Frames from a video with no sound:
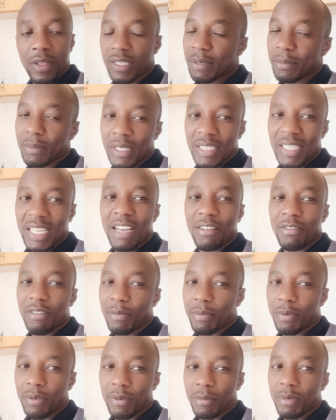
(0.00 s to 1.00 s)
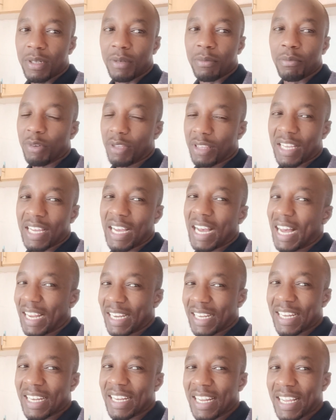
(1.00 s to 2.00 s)
Sometimes I have a problem with the
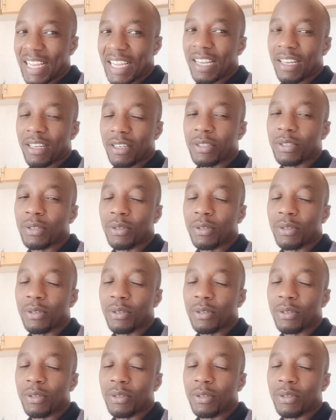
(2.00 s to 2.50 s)
L and L.